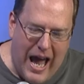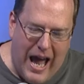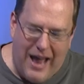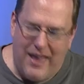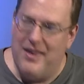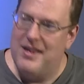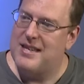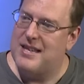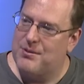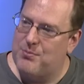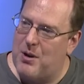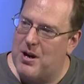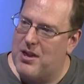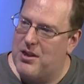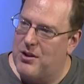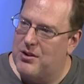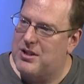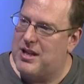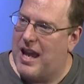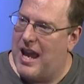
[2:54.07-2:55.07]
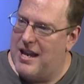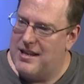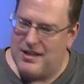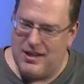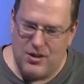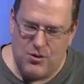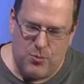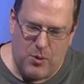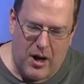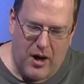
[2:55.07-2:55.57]
and this is one of those
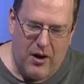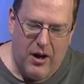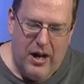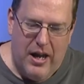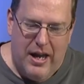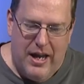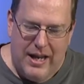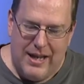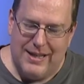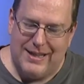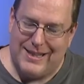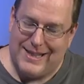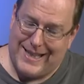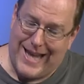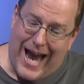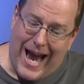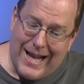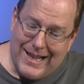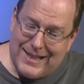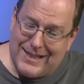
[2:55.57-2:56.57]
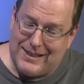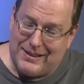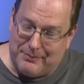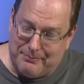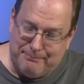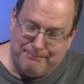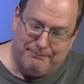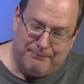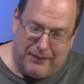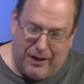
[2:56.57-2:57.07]
cases where his stats
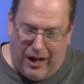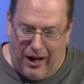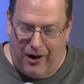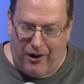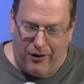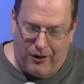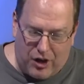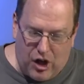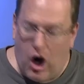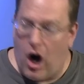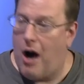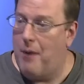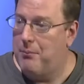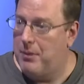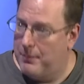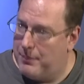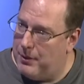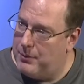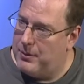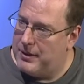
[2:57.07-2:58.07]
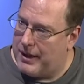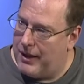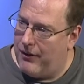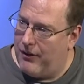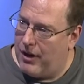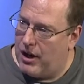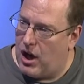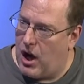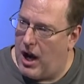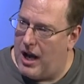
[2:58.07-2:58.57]
are comparable with
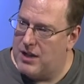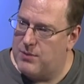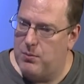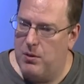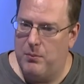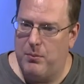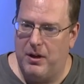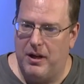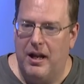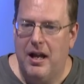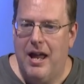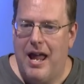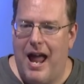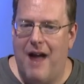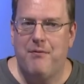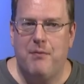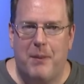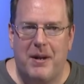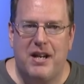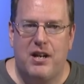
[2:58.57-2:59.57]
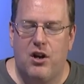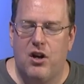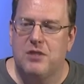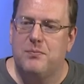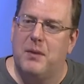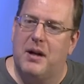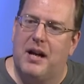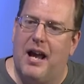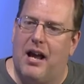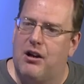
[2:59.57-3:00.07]
Eric Hosmer, but everybody knows
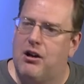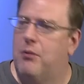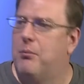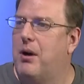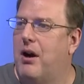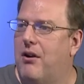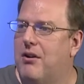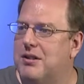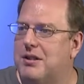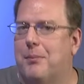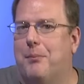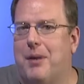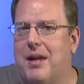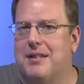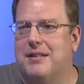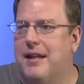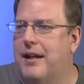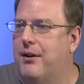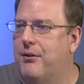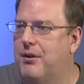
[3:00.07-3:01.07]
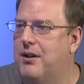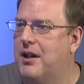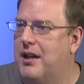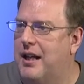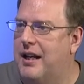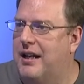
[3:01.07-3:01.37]
Miguel Cabrera is the best hitter in the league.